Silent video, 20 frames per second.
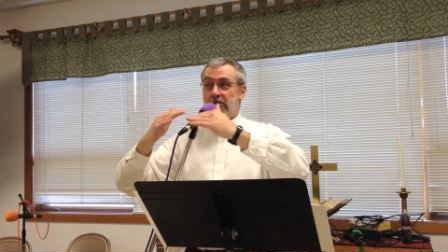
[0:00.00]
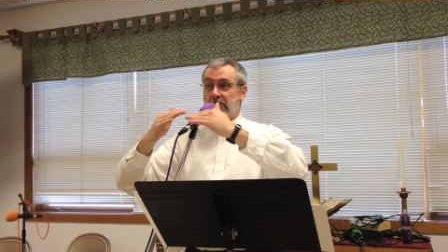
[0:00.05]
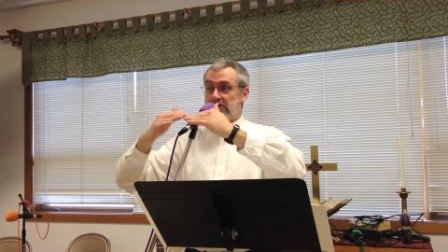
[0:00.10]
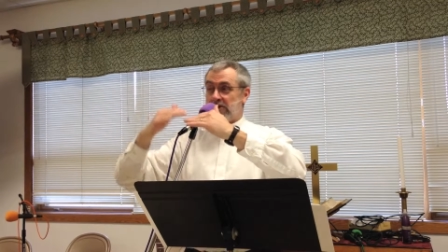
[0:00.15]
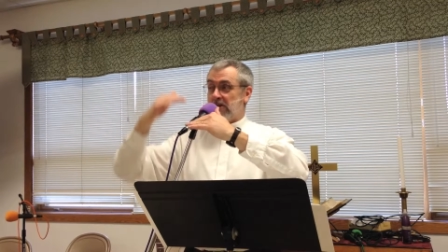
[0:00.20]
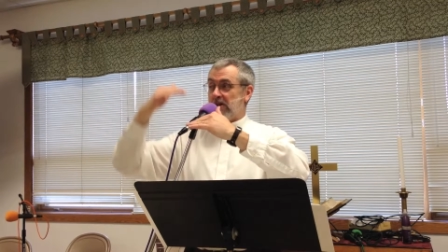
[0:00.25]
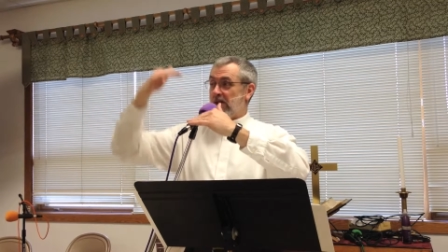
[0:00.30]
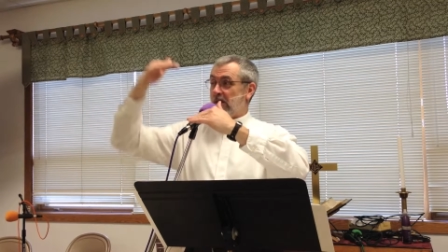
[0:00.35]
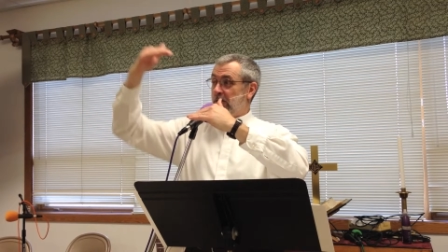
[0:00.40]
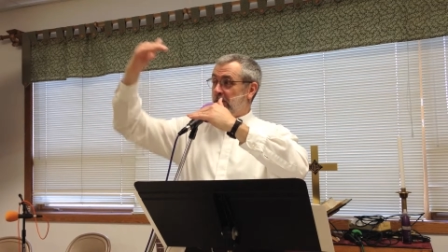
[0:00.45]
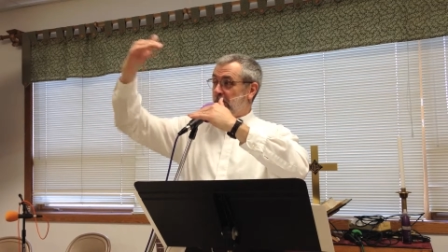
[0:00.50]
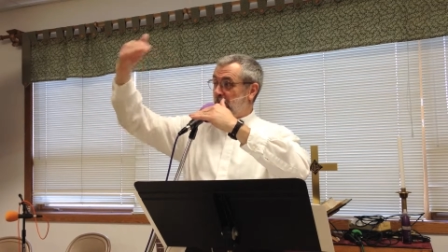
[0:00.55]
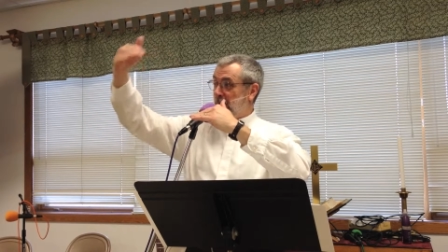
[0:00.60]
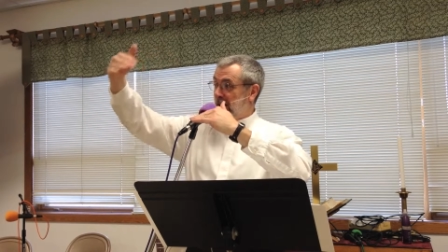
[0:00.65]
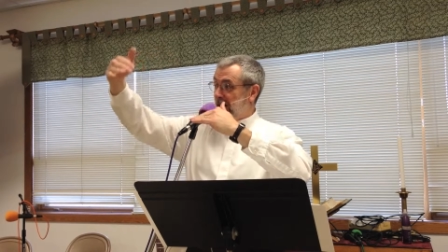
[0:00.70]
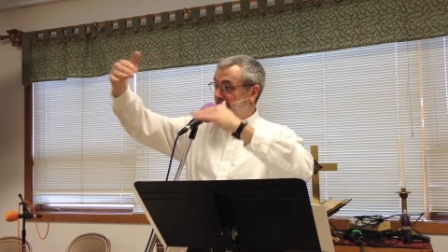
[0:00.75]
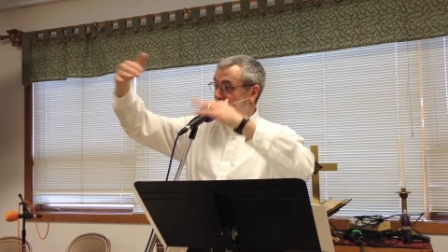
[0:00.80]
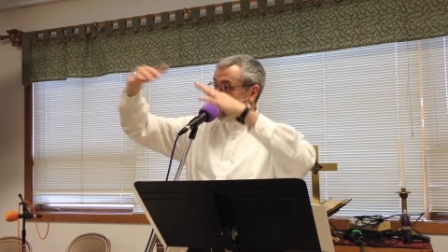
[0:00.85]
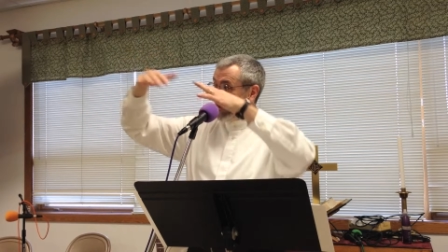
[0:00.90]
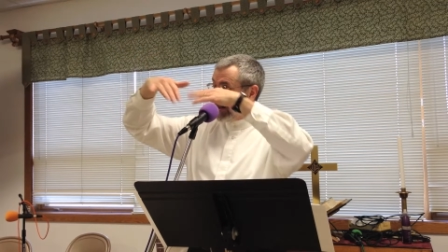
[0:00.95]
there's another
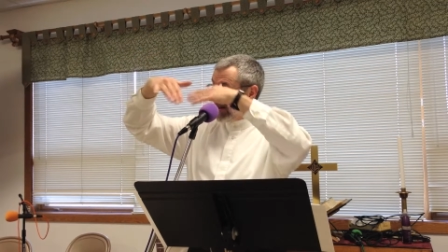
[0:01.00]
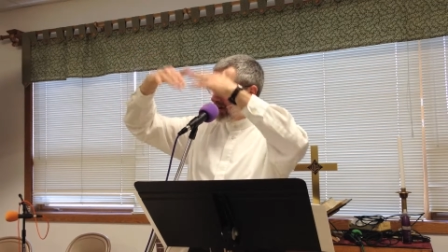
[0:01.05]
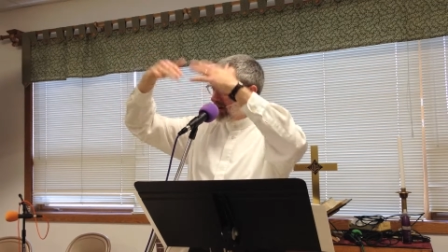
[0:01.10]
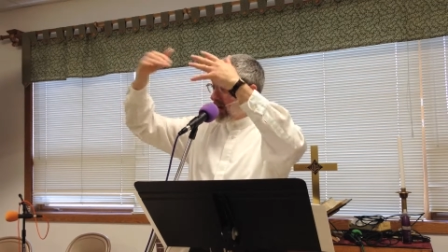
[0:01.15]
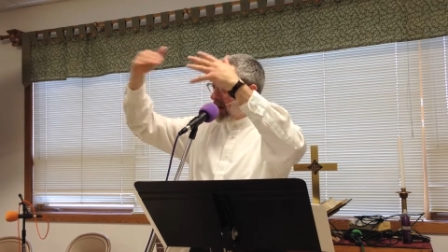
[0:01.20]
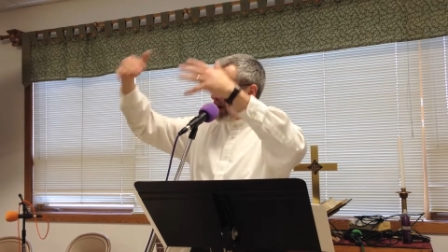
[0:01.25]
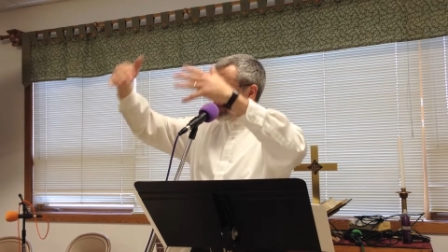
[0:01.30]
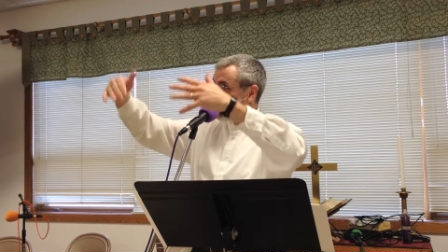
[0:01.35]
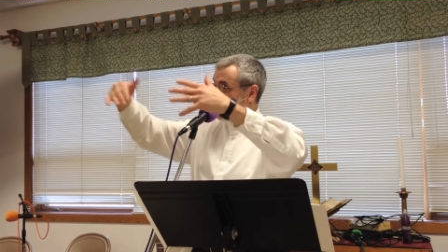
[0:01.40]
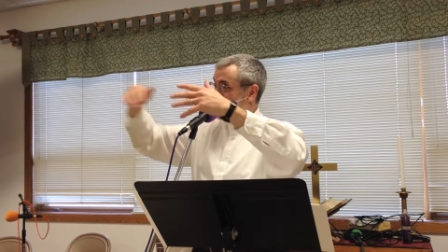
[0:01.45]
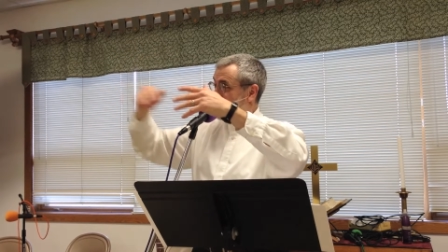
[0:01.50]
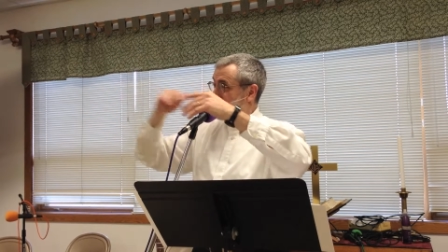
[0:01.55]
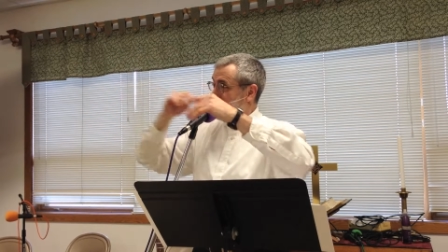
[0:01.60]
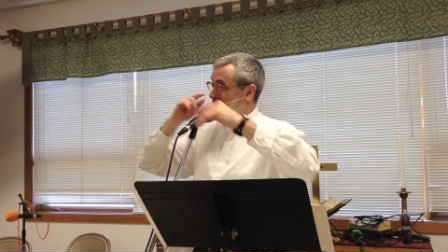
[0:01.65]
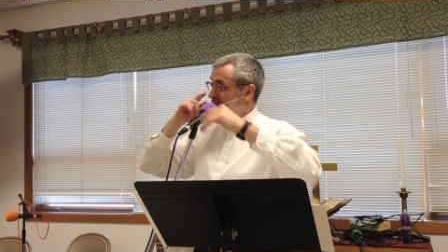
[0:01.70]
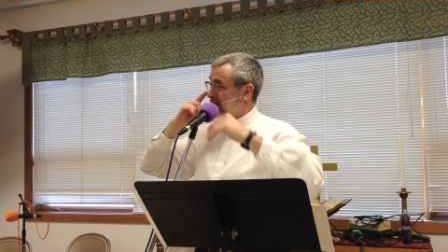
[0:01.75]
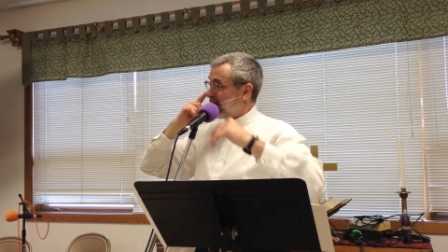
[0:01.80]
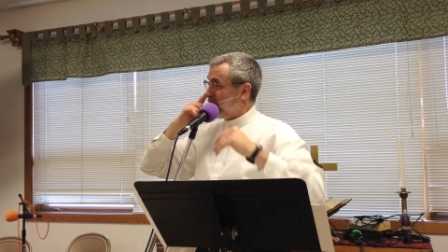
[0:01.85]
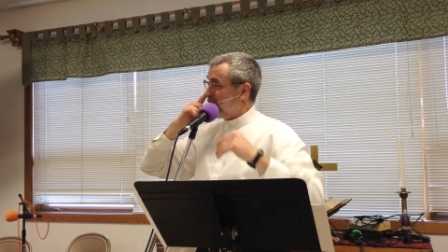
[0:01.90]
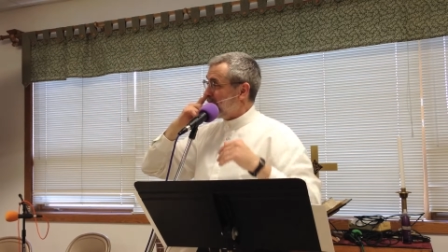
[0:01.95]
meaning on top of it,
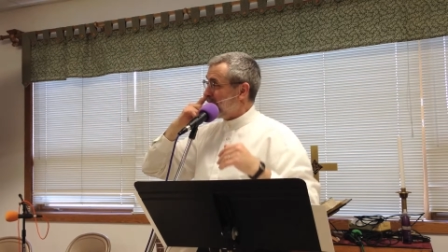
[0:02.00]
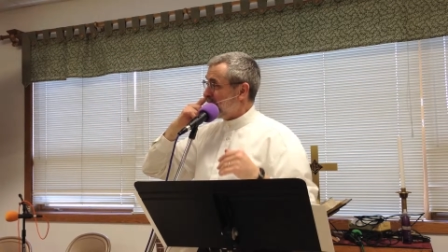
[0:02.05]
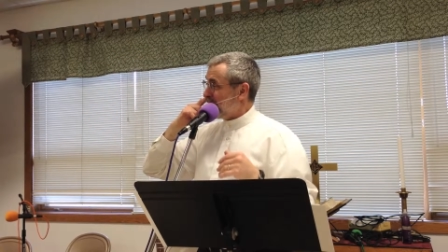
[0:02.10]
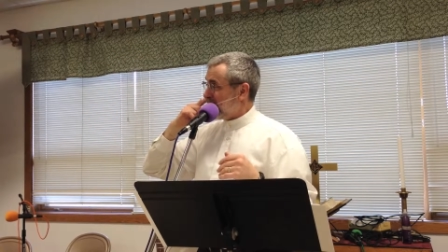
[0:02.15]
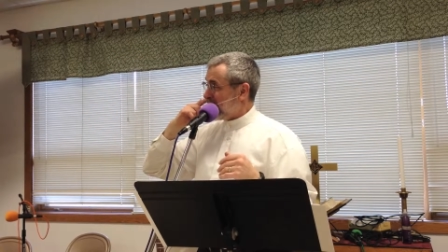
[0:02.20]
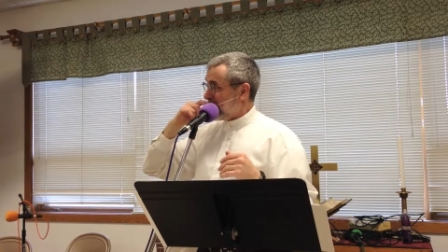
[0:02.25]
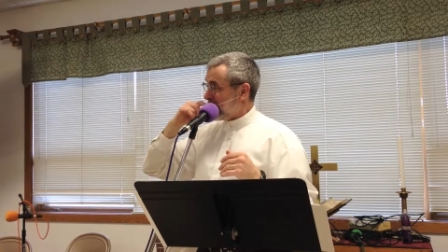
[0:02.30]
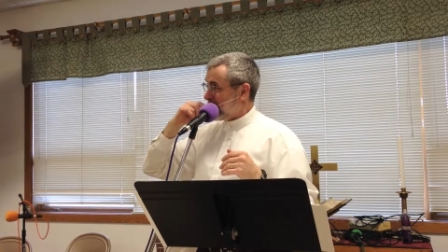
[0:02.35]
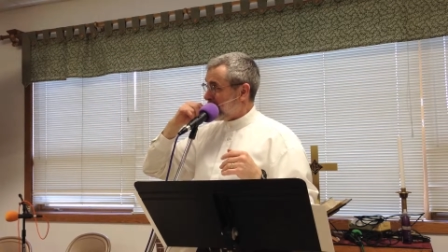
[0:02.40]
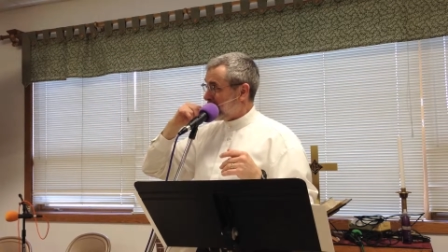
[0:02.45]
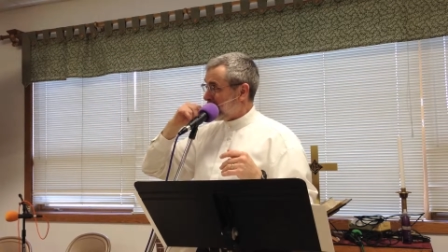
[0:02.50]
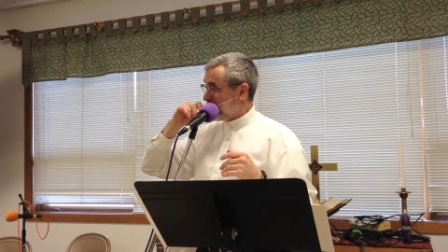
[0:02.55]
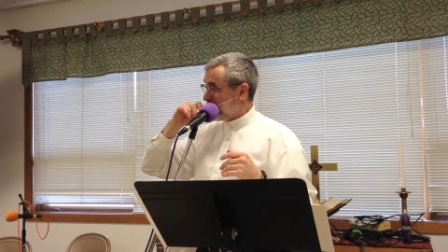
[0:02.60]
what you call a